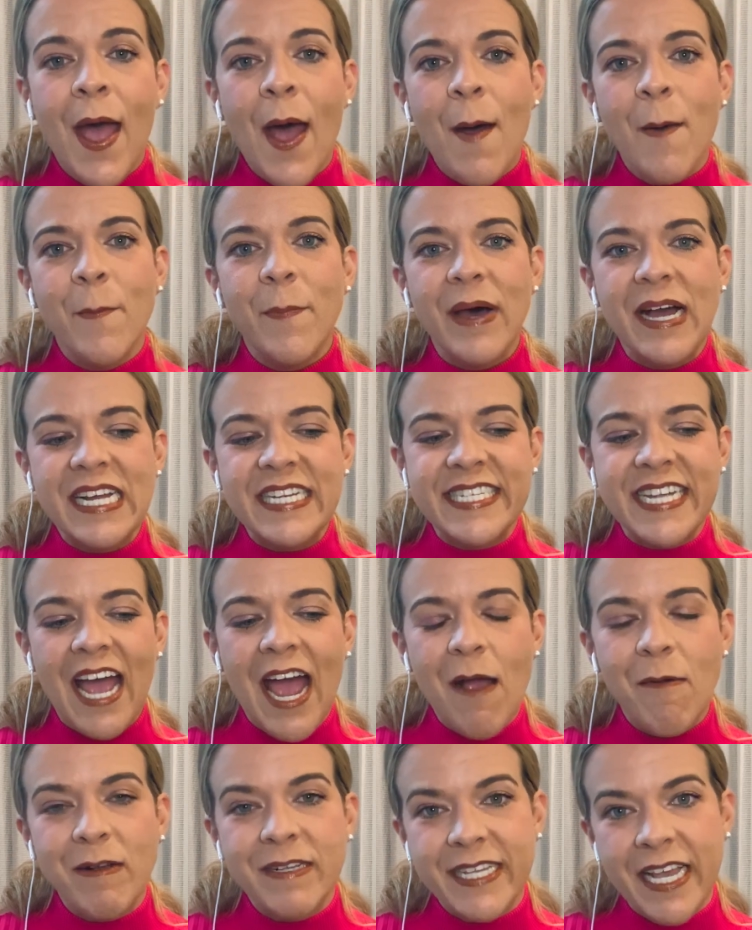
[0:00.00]
But
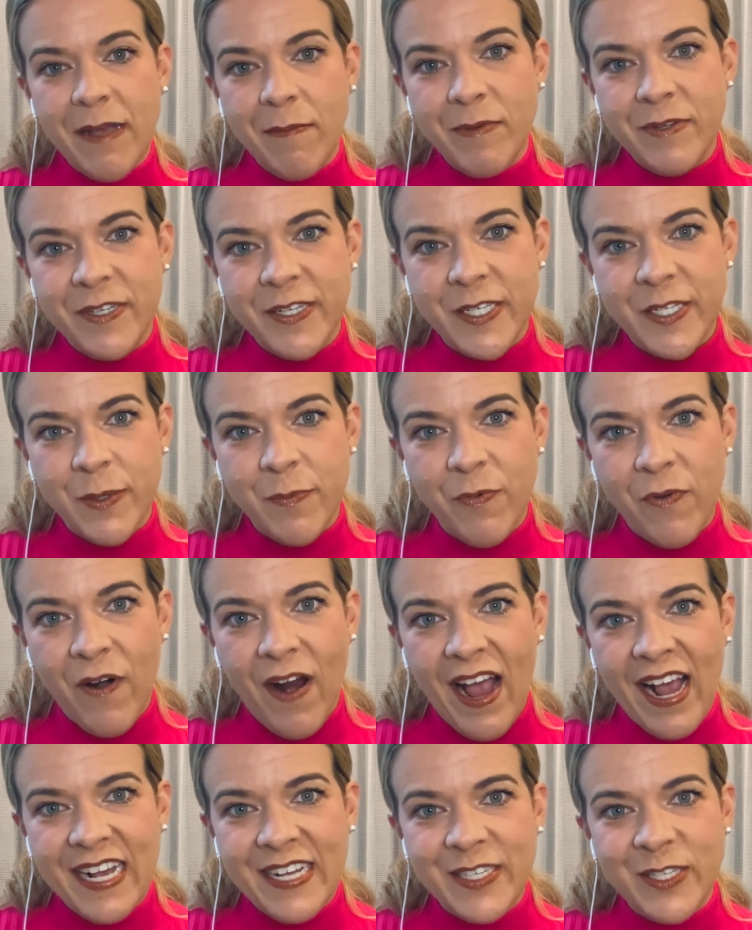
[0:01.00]
I was able to
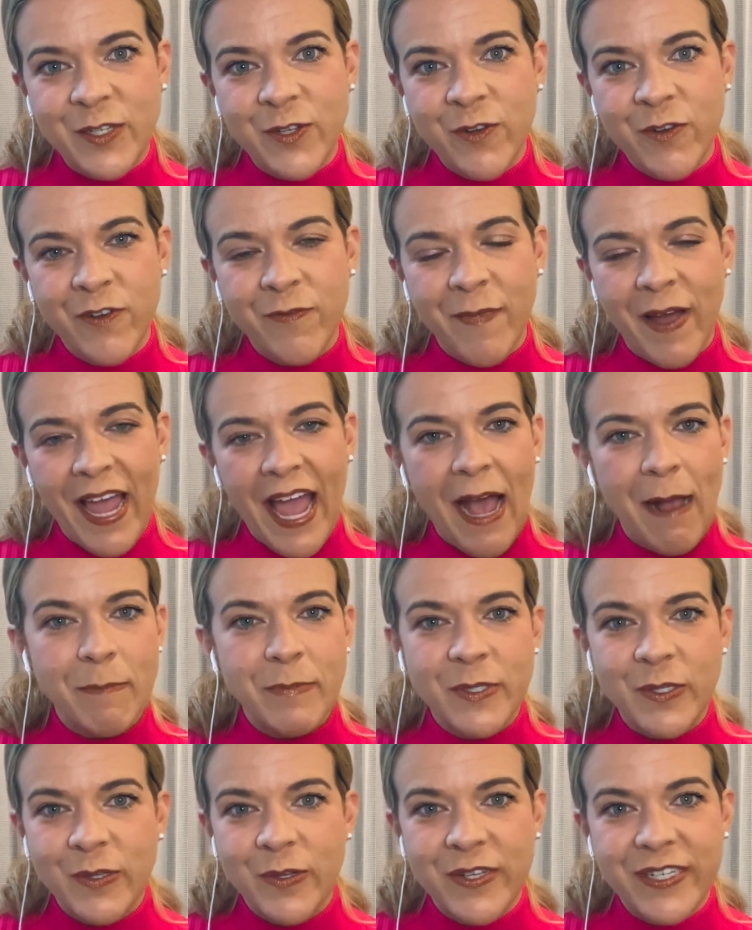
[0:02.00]
surprise two of my
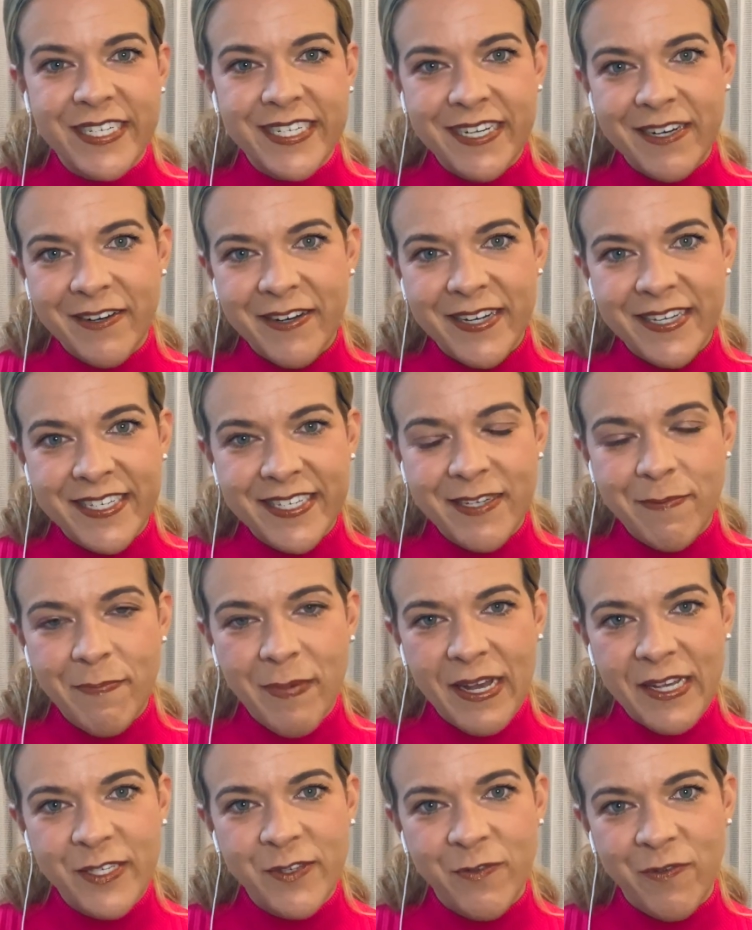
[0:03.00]
absolute dearest
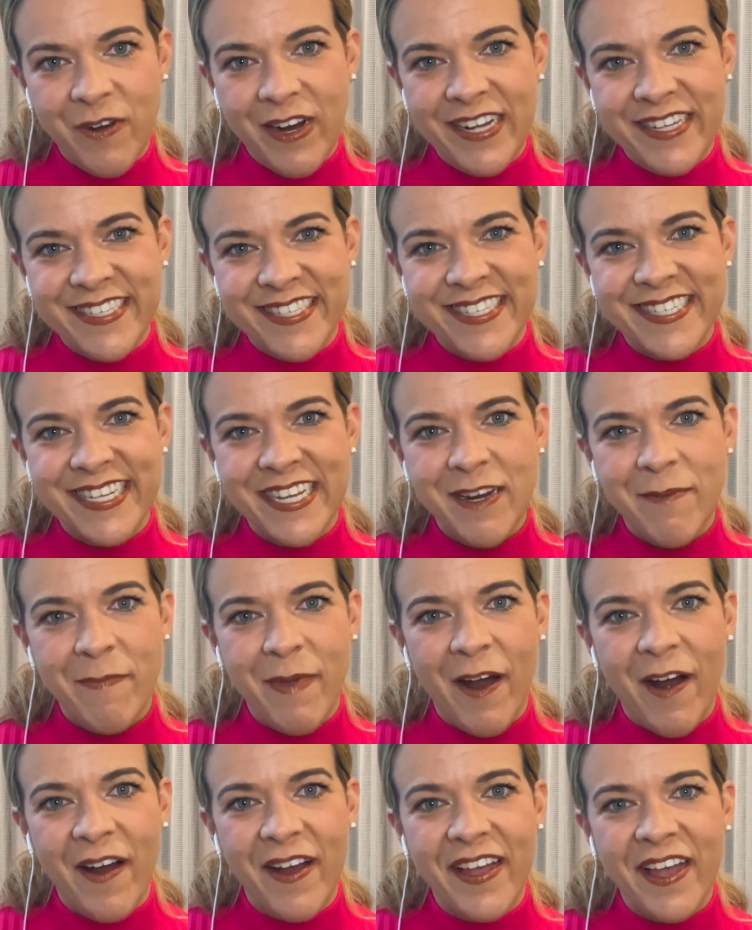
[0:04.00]
best friends in
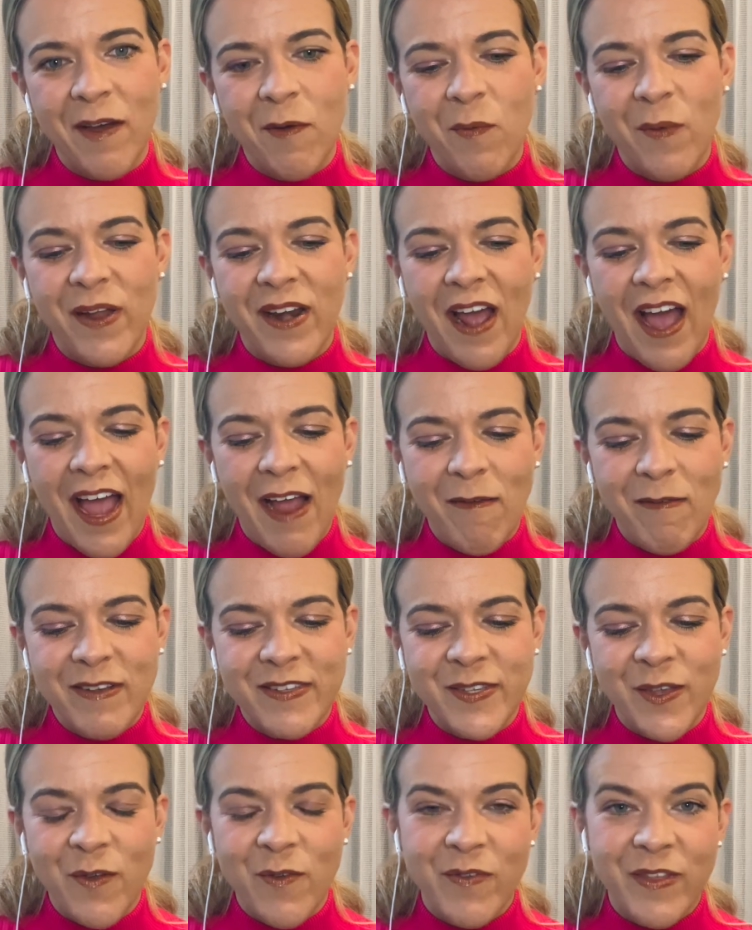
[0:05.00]
America when I
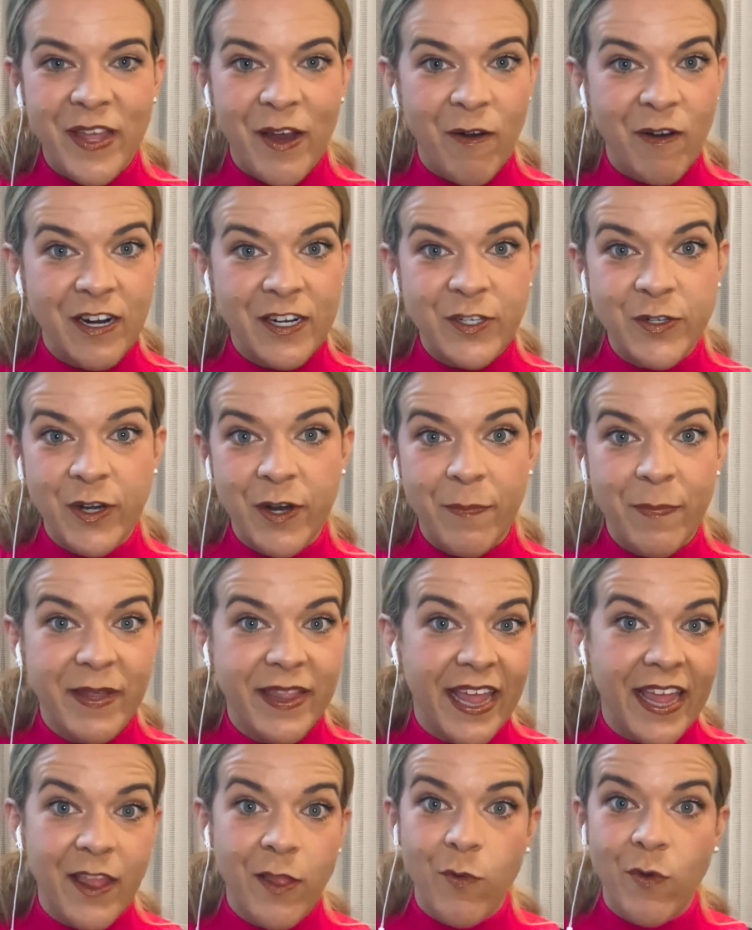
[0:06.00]
was over there on a trip and
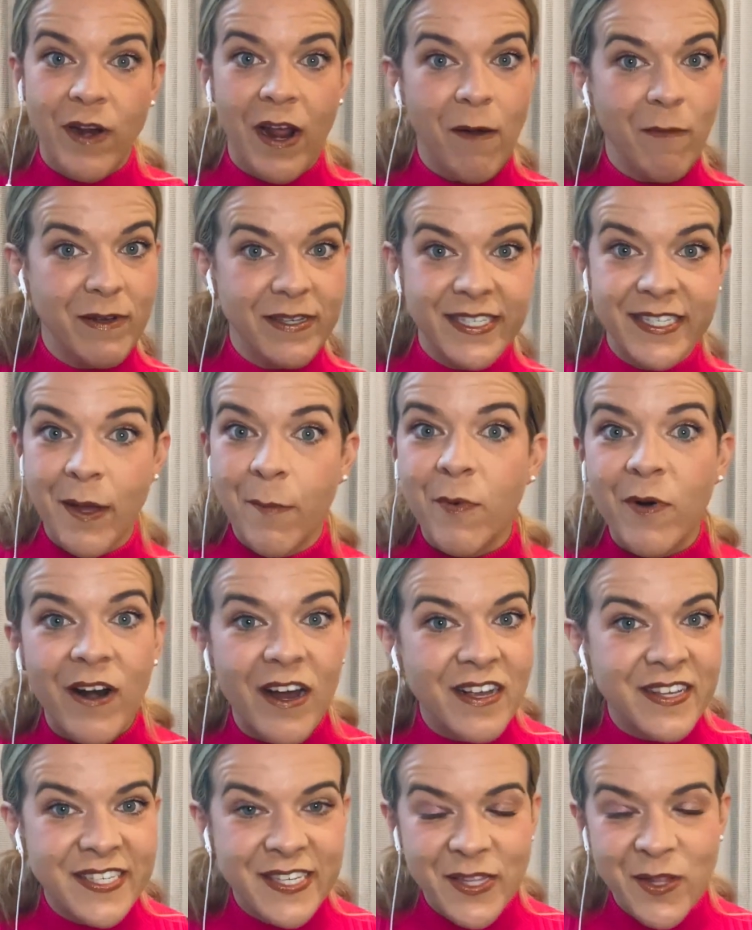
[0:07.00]
they thought I was somewhere
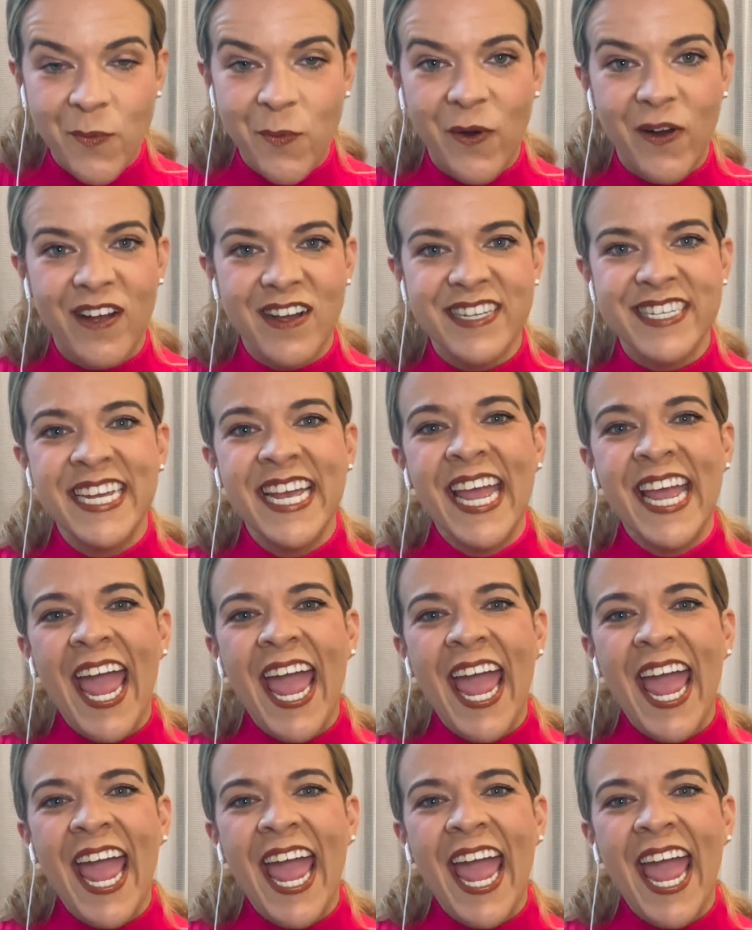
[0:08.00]
else in the world.